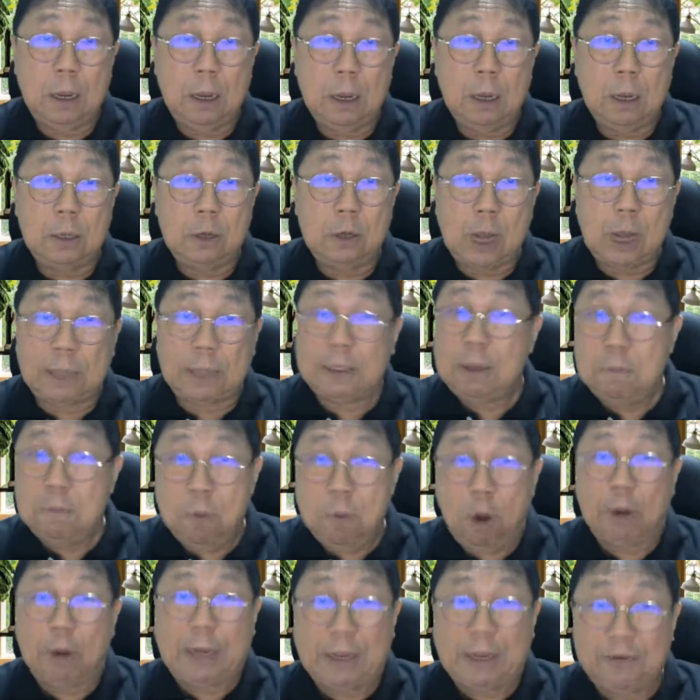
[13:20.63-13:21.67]
Nothing
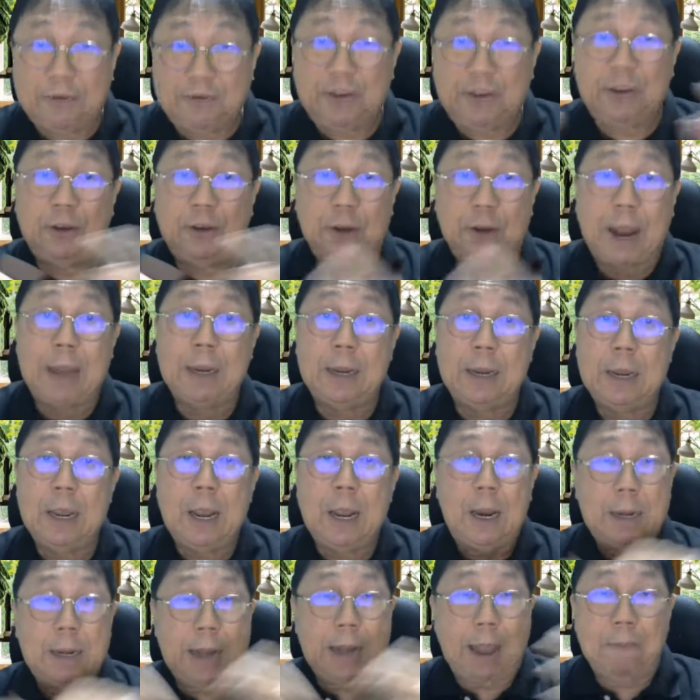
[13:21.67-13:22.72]
more than Z. All right.
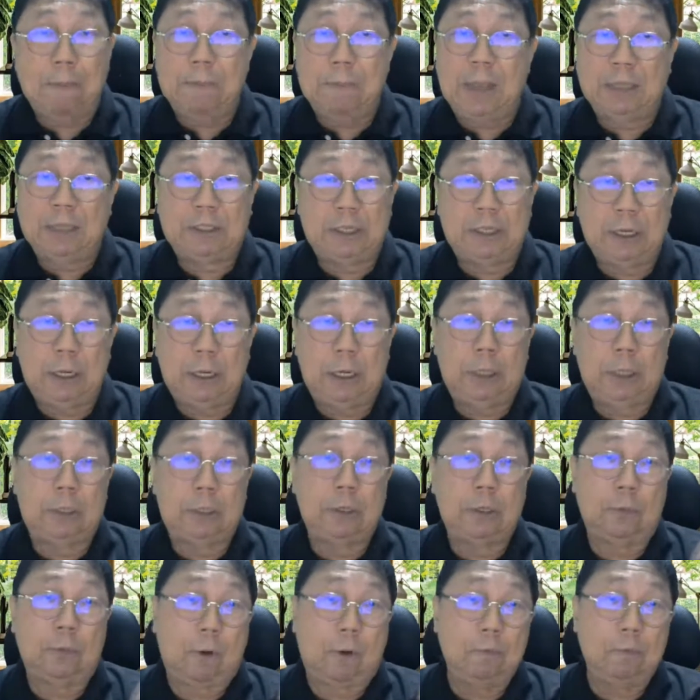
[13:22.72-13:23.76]
Numbers is
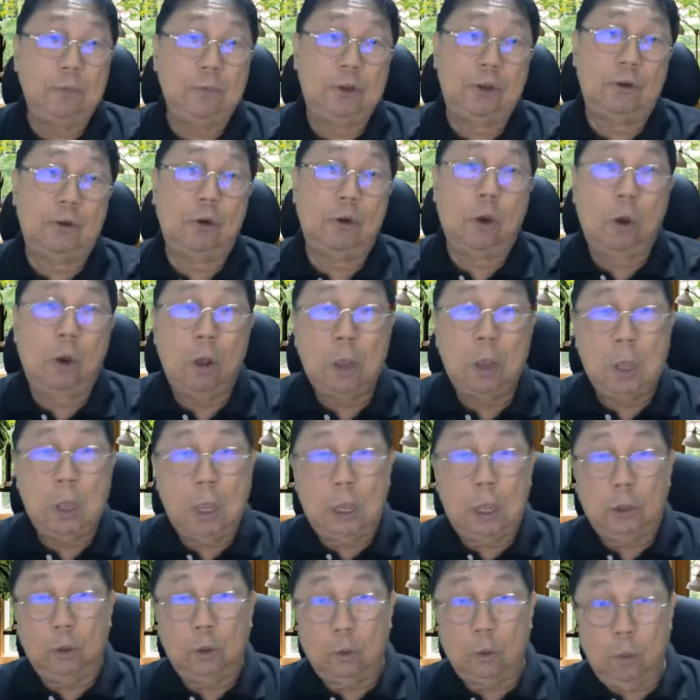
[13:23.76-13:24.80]
from 0
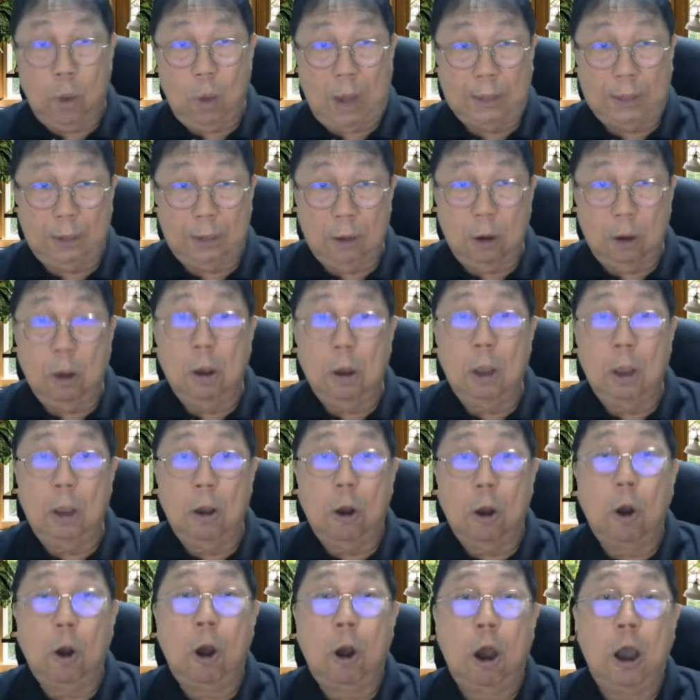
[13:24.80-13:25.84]
to 1
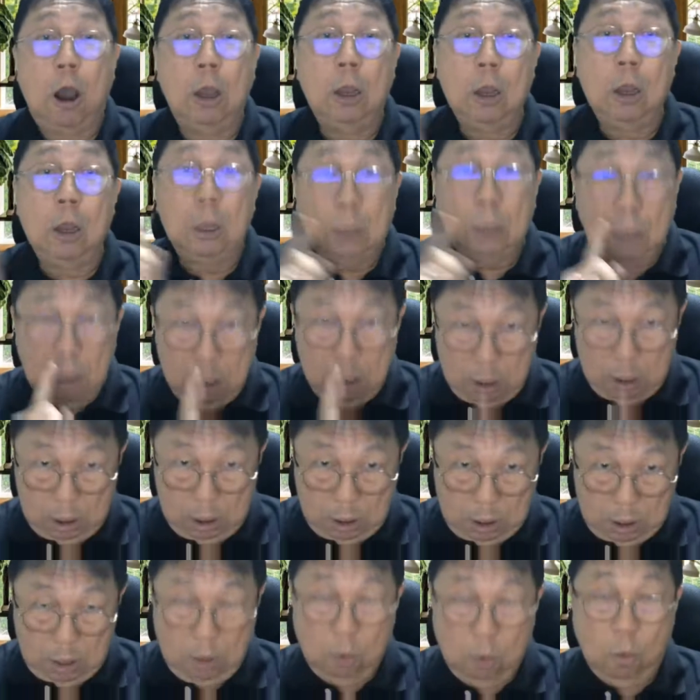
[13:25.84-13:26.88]
or
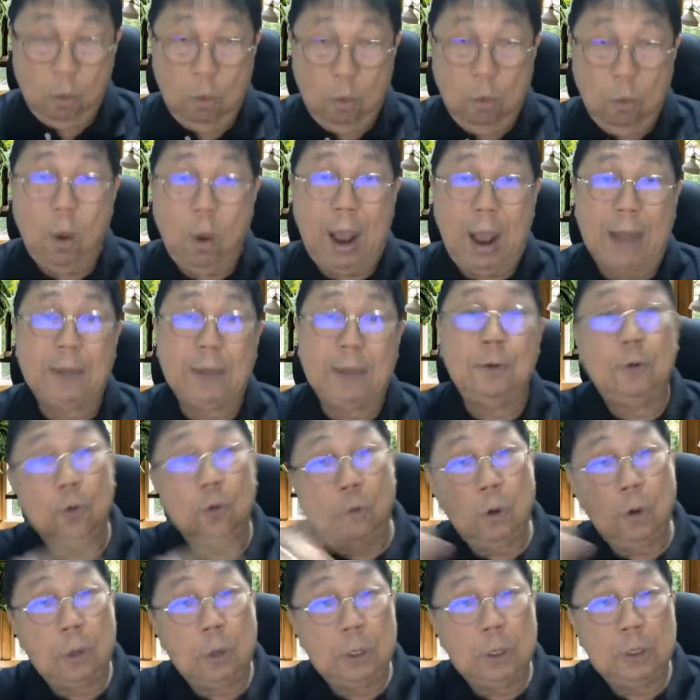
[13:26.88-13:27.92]
1
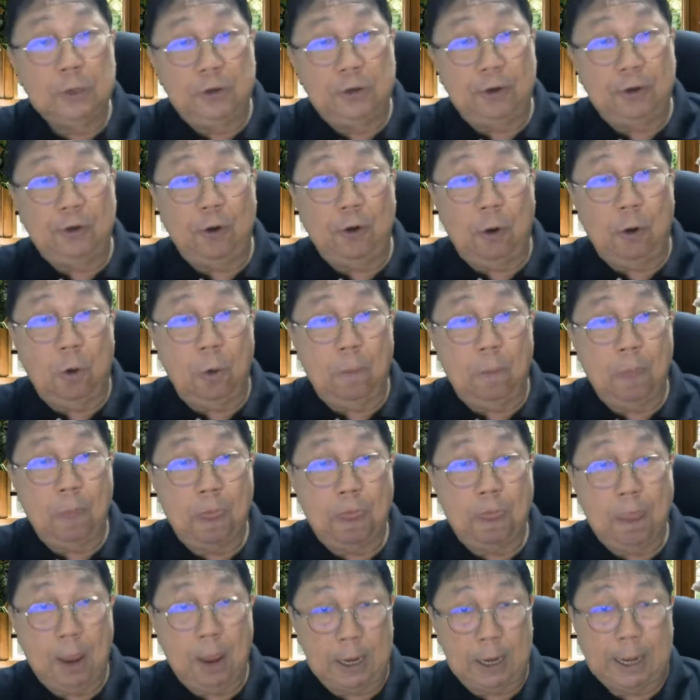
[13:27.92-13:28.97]
to 0.
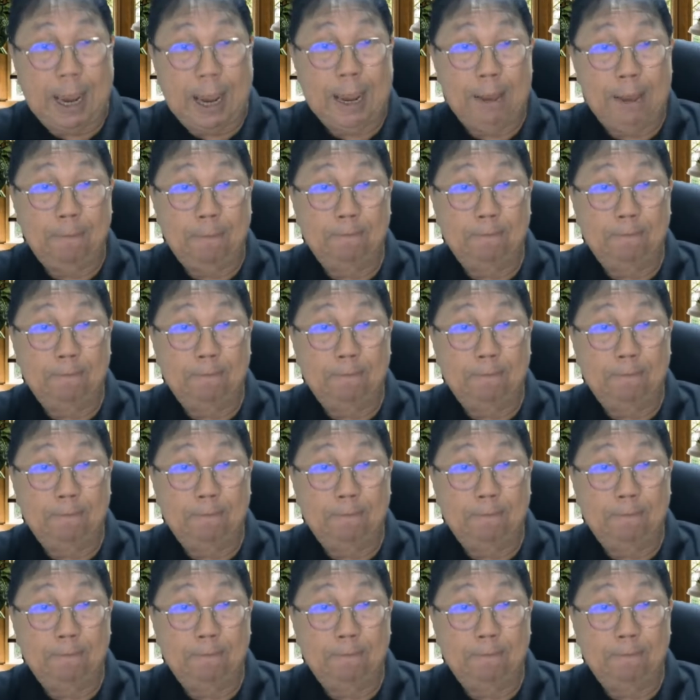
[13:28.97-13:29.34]
Okay.